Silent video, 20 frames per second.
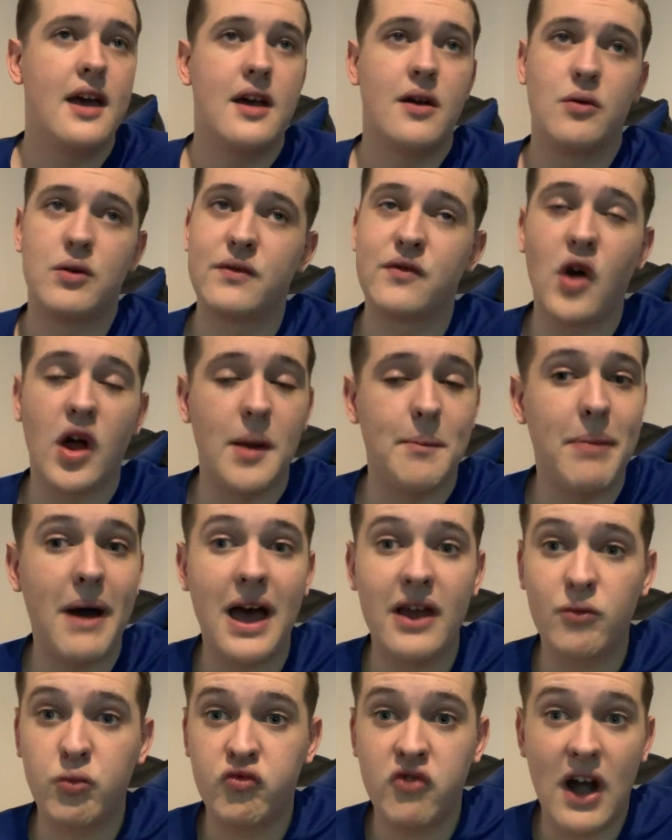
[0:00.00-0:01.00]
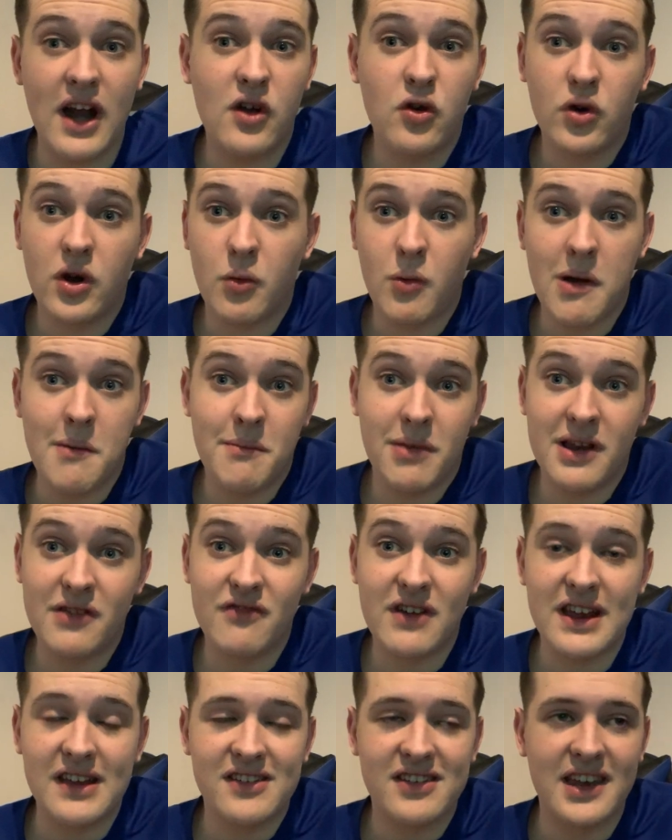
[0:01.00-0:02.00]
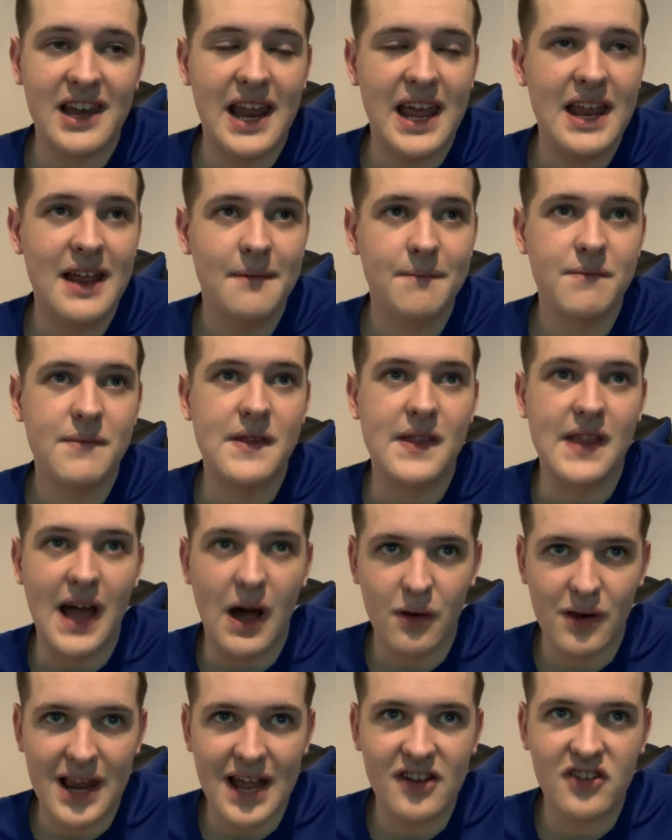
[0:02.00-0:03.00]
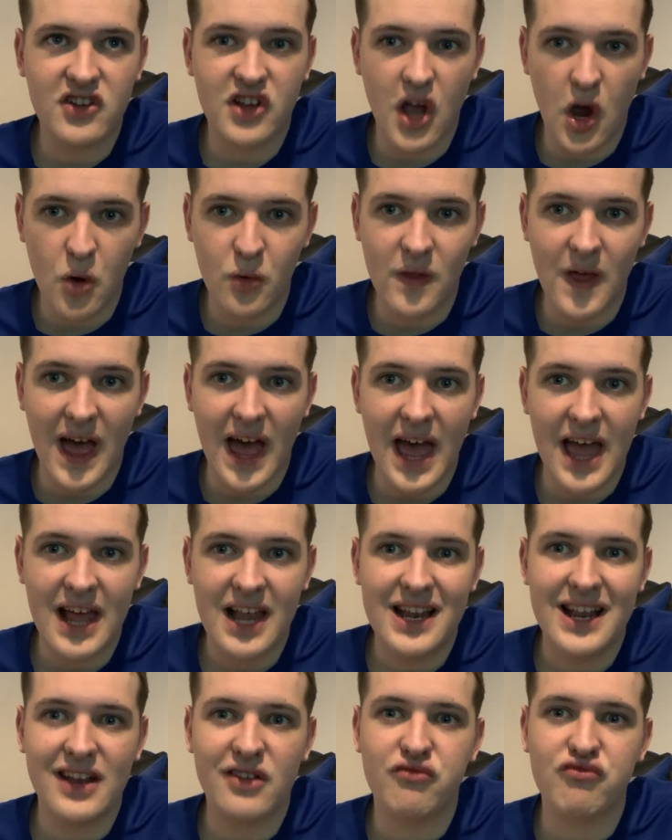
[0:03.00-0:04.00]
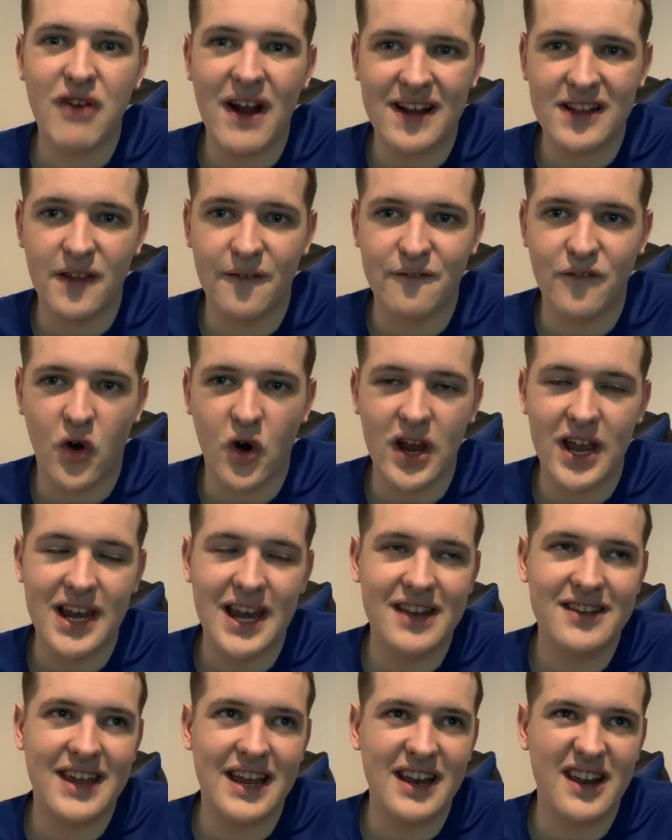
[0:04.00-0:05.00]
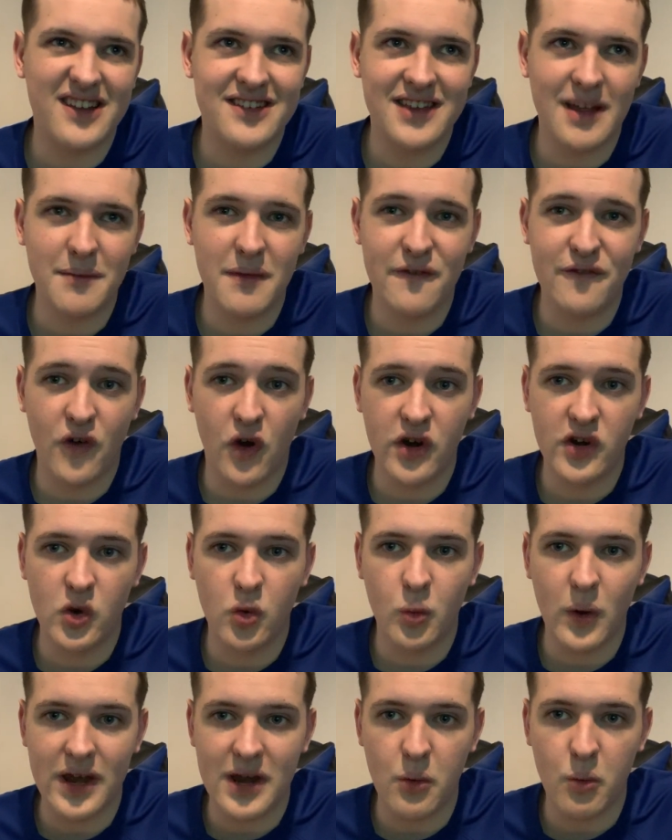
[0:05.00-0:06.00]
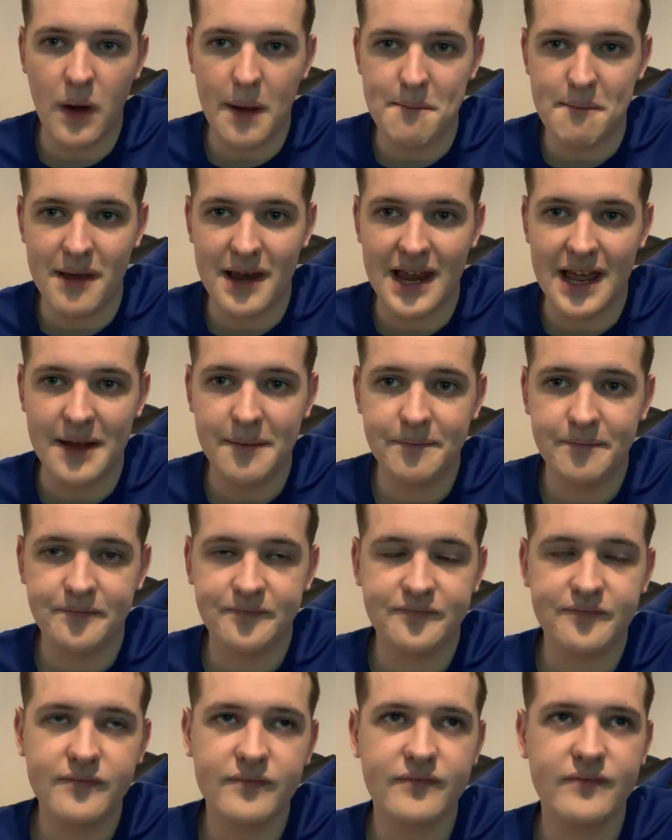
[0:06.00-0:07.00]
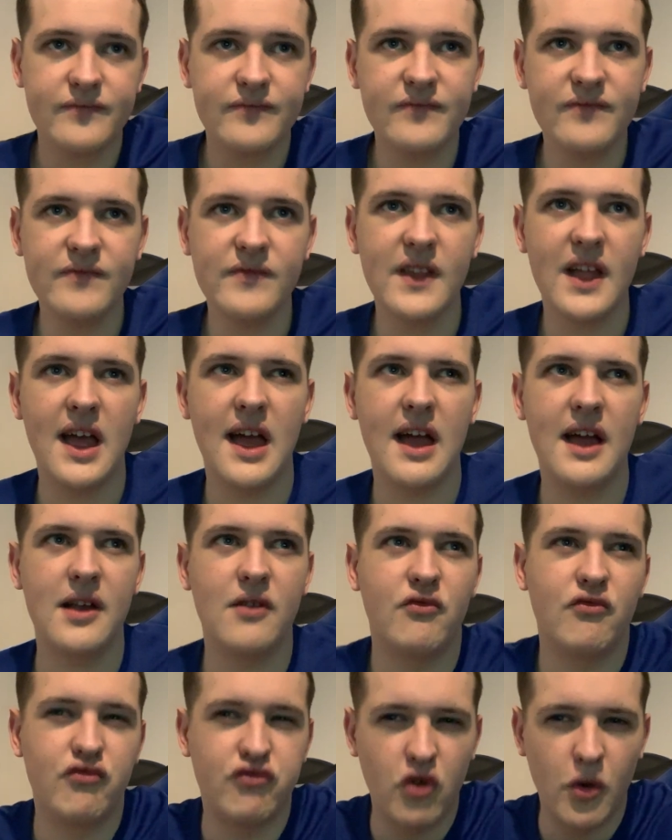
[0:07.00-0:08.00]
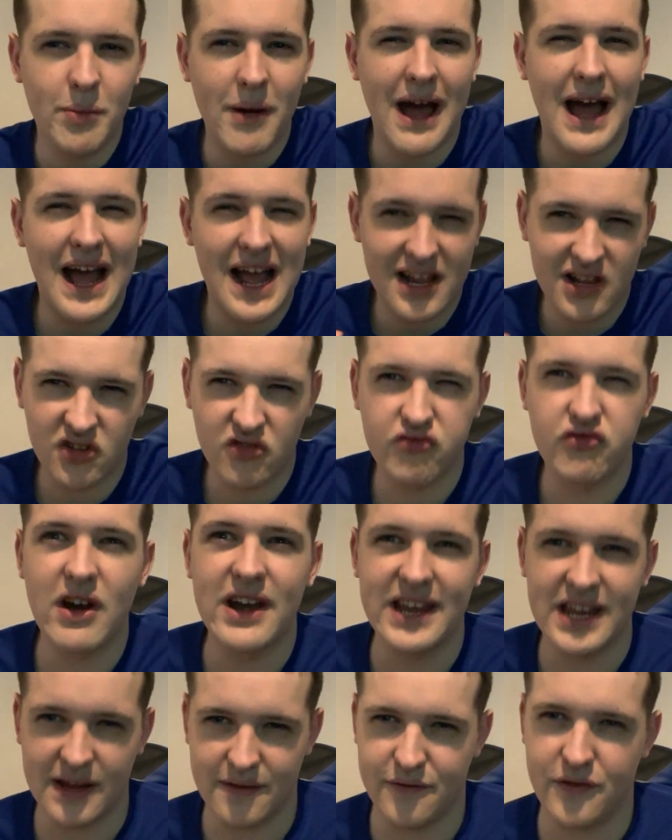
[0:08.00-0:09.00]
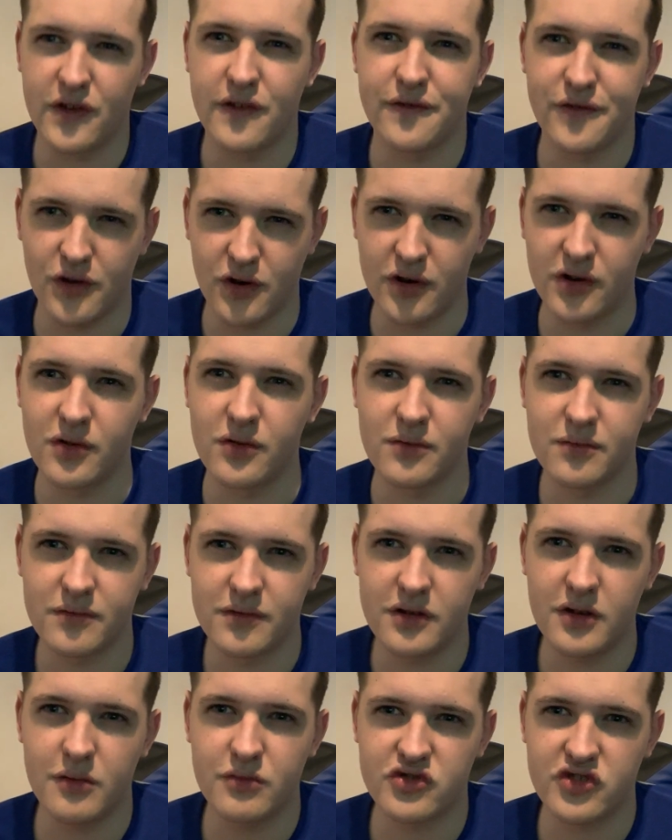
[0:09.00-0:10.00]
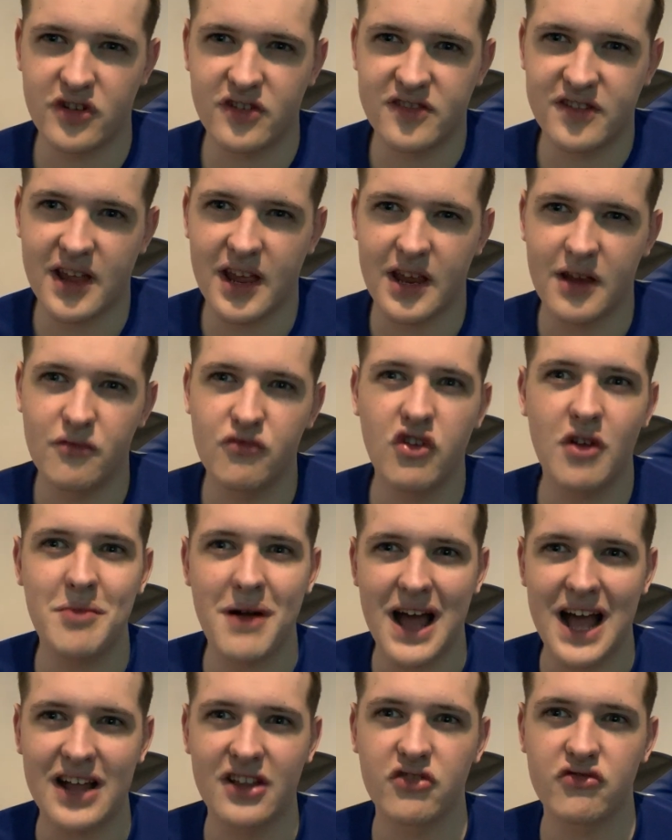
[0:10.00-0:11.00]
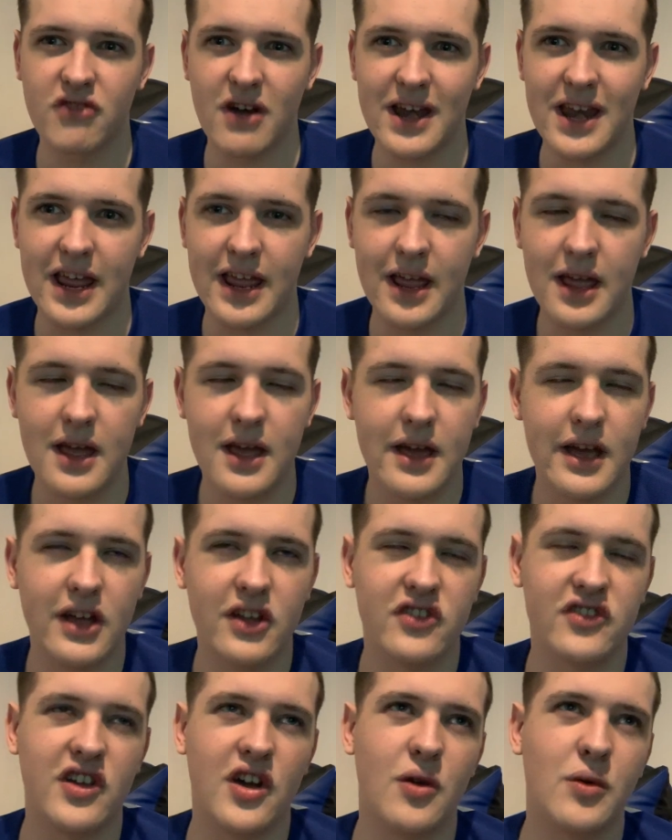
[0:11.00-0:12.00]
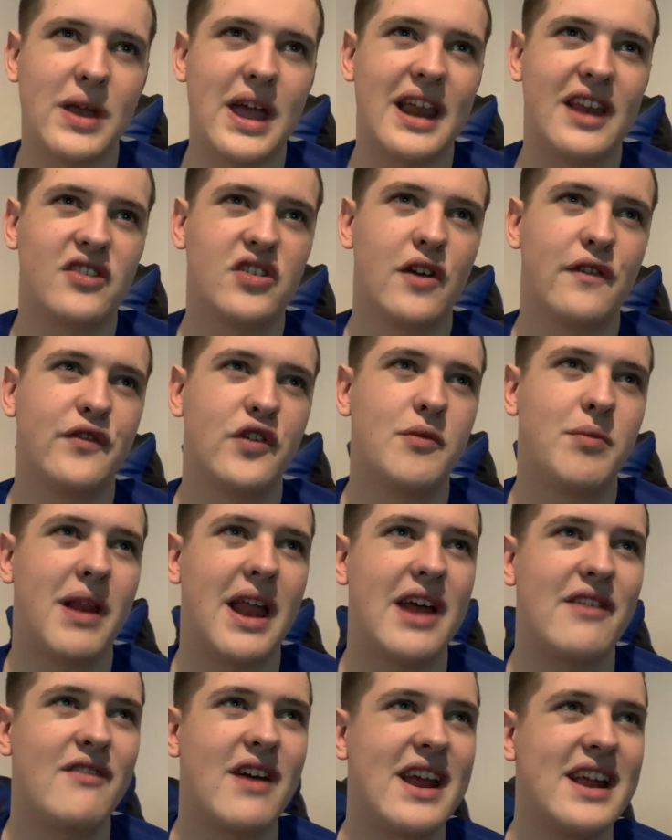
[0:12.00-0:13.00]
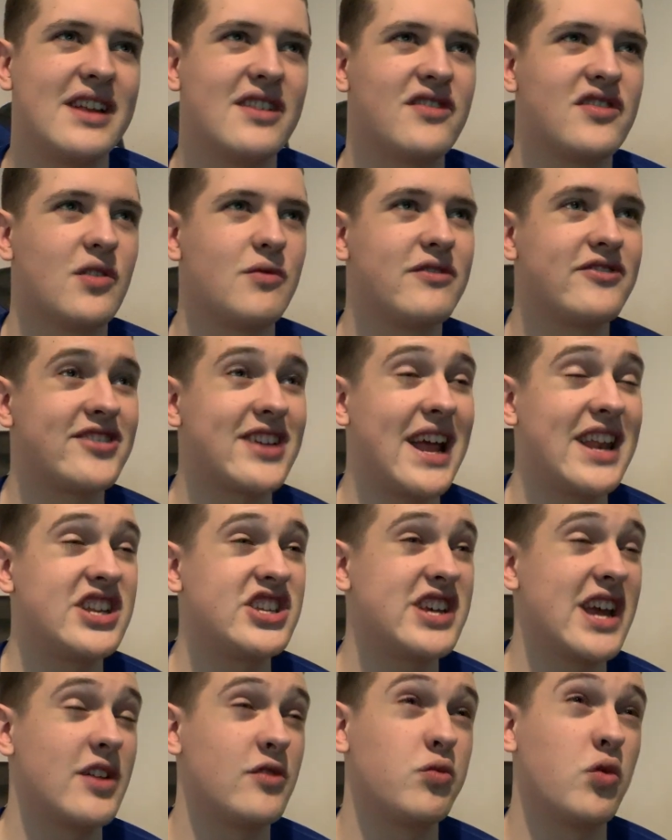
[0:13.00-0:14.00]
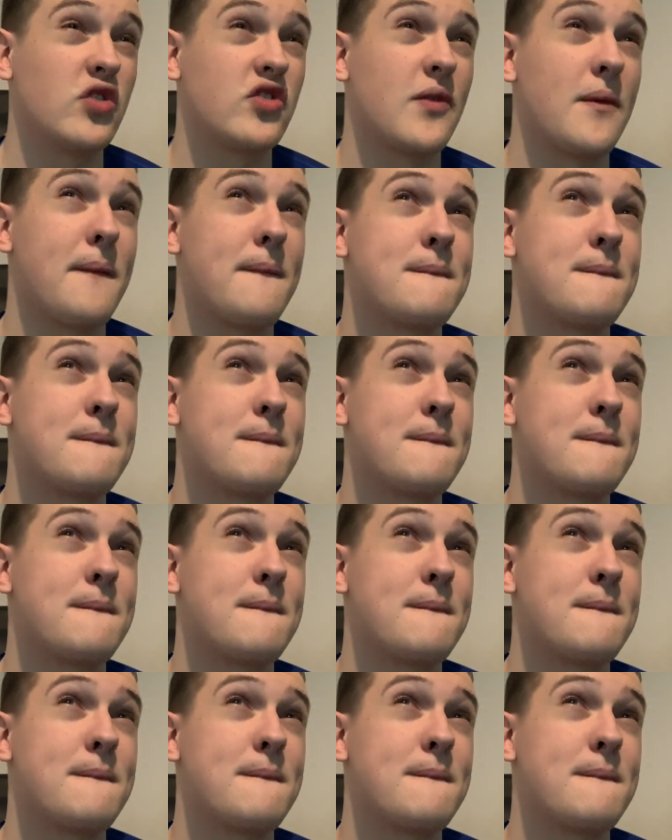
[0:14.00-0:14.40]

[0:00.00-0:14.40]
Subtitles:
We've got a bad record at Wembley recently. Now let's go there. Let's rectify it. Let's get the semi-final win at Wembley. Rub our hands ready for the final. You know what I'm trying to say? Rub our hands ready. So, yeah, let's go through player ratings. So, Sanchez was